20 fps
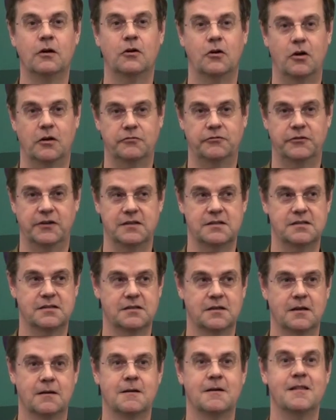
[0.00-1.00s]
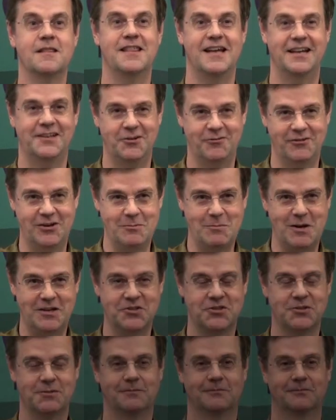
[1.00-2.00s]
conference. Thank you very
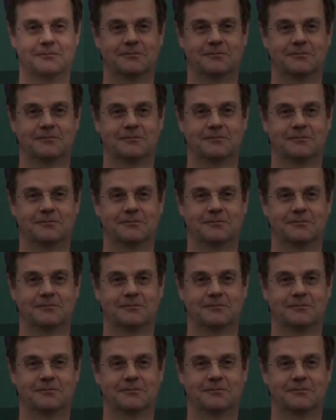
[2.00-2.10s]
much.